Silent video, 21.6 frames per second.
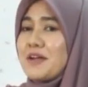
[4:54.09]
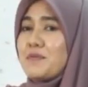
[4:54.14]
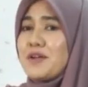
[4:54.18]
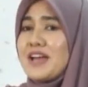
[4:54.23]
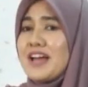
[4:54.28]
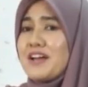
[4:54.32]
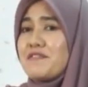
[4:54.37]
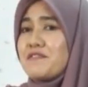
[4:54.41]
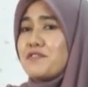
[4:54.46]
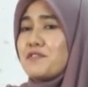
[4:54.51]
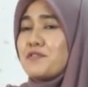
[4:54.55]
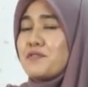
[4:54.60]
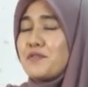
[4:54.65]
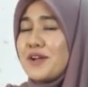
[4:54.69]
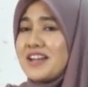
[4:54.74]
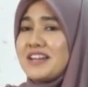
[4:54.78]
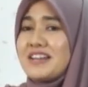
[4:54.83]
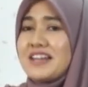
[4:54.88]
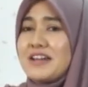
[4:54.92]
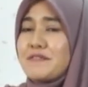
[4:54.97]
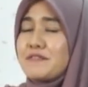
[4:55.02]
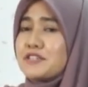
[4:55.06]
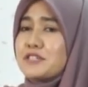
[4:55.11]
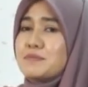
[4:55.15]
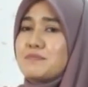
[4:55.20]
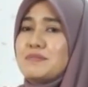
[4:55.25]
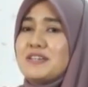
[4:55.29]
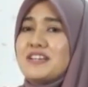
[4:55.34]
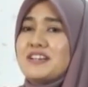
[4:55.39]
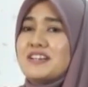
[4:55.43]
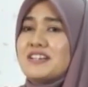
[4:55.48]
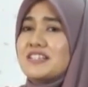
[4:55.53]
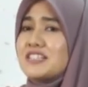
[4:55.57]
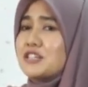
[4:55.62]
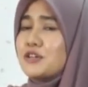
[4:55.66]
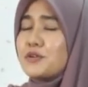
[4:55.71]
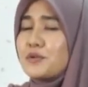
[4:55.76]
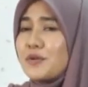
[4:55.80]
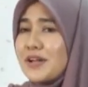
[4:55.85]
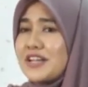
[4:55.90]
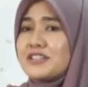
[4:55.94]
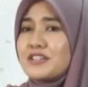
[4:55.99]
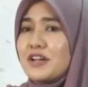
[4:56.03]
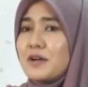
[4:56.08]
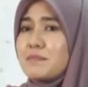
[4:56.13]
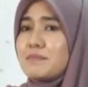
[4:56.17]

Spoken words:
and we have great lineup of speakers, great